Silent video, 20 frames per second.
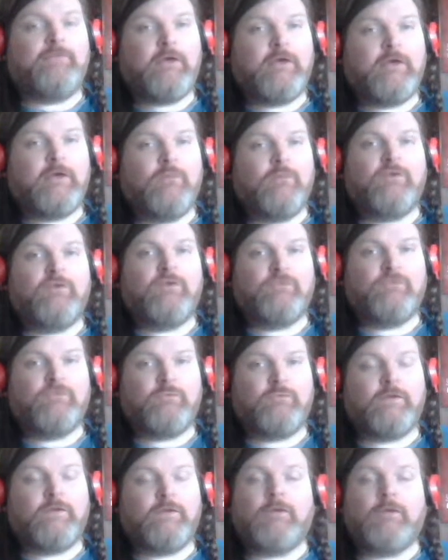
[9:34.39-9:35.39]
fucking witches
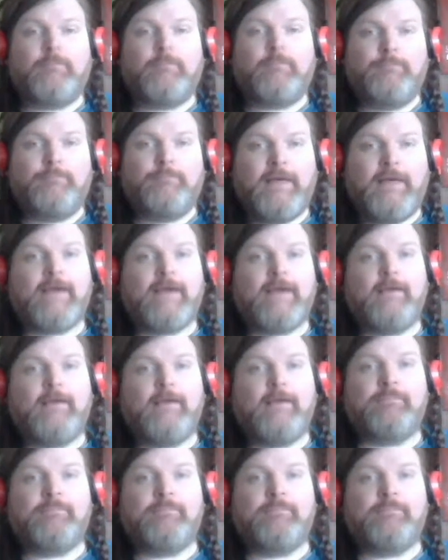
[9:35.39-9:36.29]
were there to back up